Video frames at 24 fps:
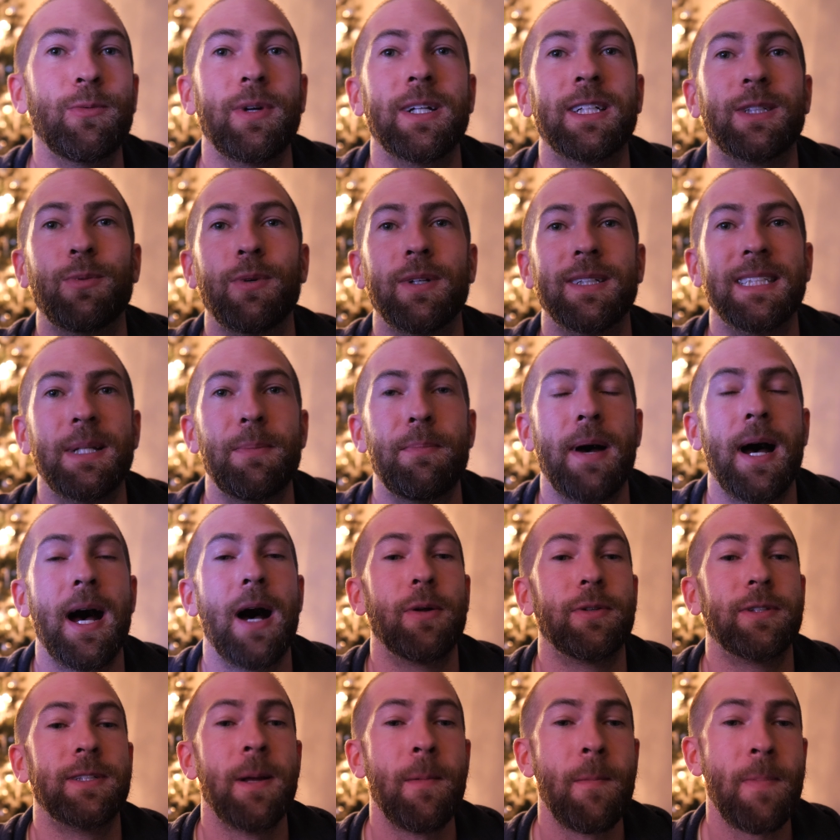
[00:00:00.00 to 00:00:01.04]
which was
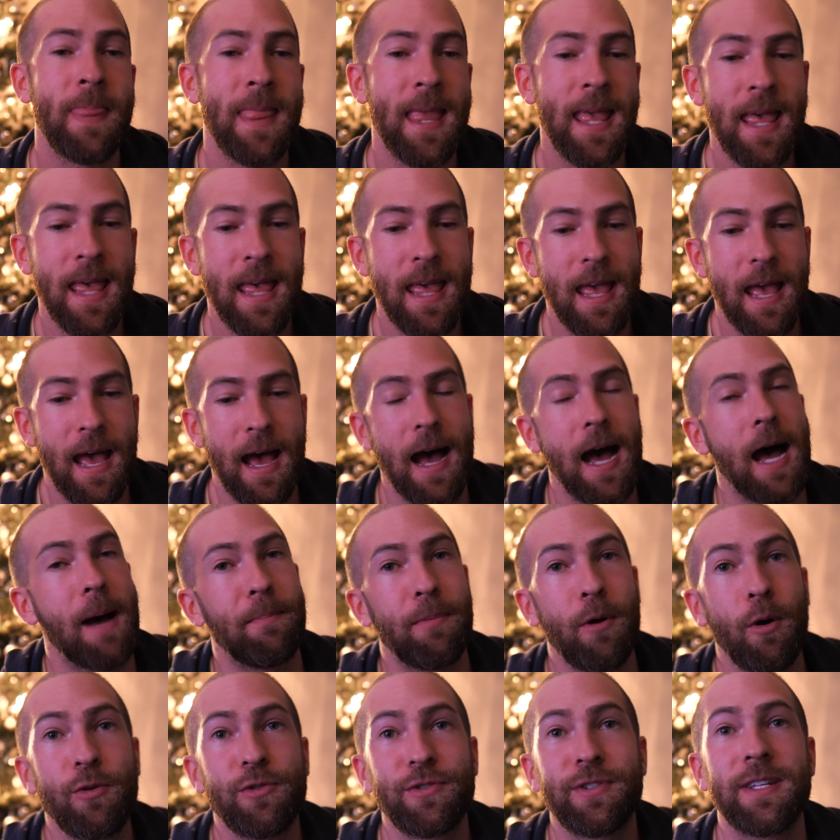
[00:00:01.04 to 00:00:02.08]
about
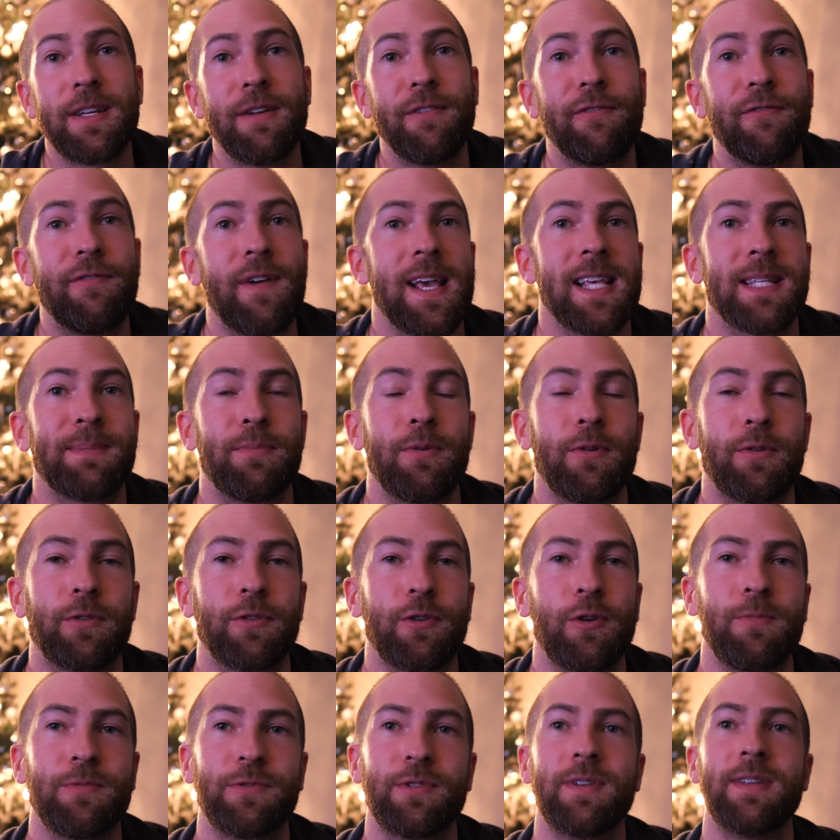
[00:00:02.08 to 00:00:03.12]
posting in Facebook groups.